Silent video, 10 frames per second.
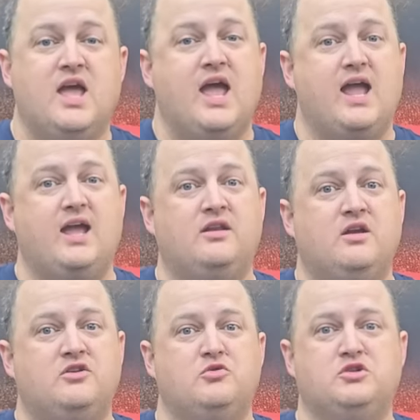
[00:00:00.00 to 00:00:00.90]
And
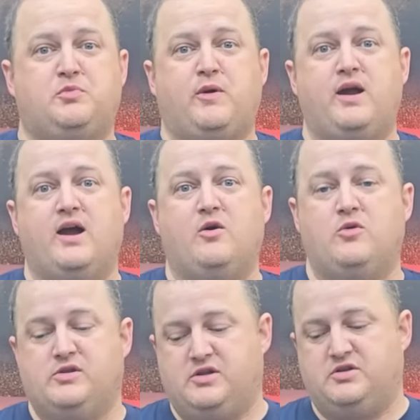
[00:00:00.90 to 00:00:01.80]
do a spray out
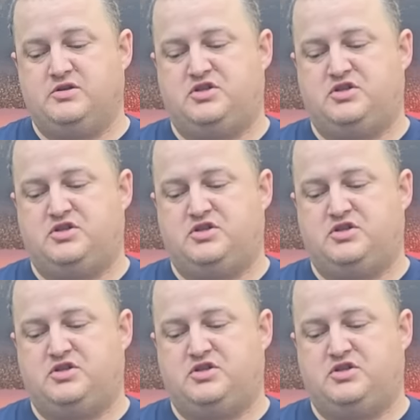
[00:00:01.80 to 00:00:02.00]
with it.